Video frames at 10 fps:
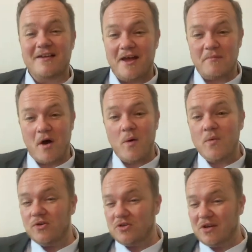I
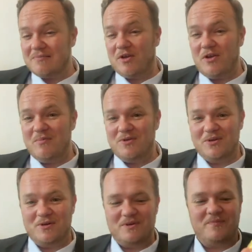wouldn't trust my
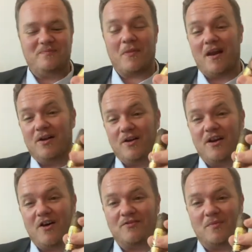humidor and
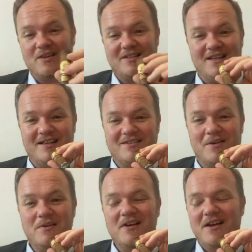looking after my stick. So,